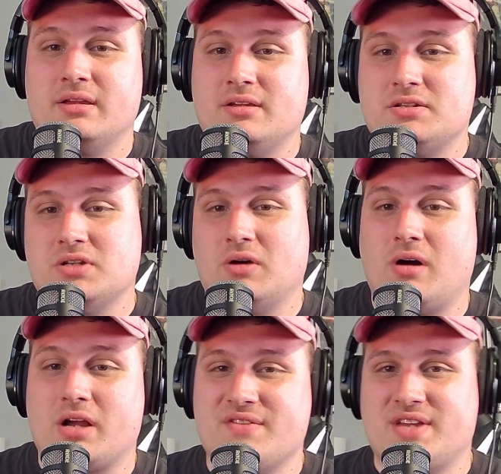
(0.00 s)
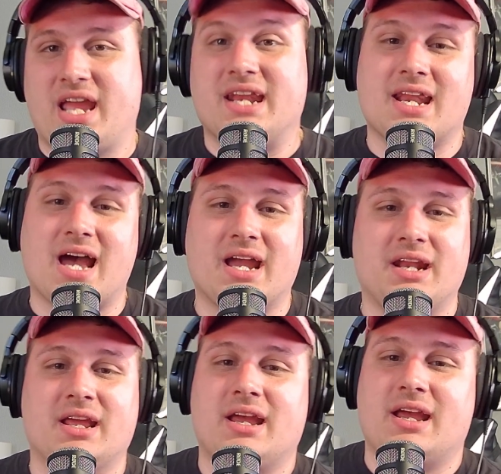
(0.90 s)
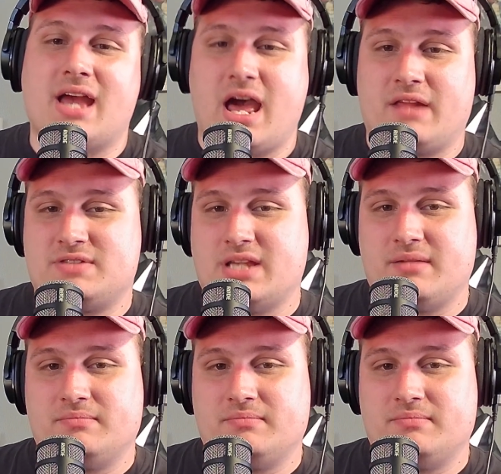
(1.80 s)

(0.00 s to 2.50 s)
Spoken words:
so I'll give it a 9 out of 10.